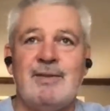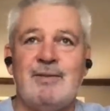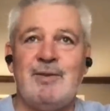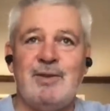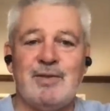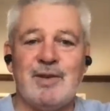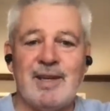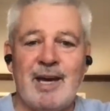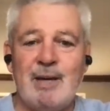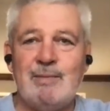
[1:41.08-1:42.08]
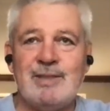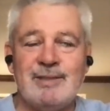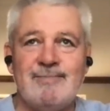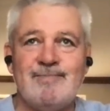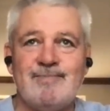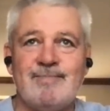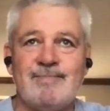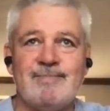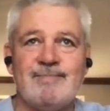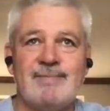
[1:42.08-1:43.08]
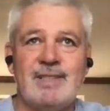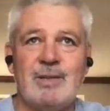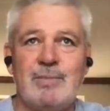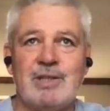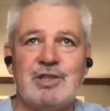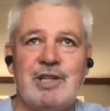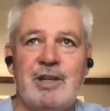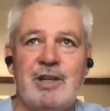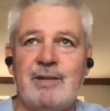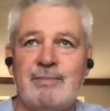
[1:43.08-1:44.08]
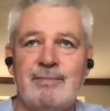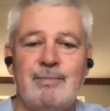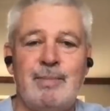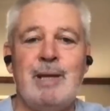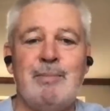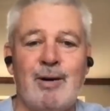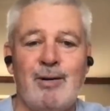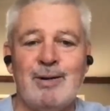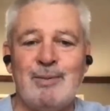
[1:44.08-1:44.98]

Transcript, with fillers: few different games and you know, Pictionary and beer pong and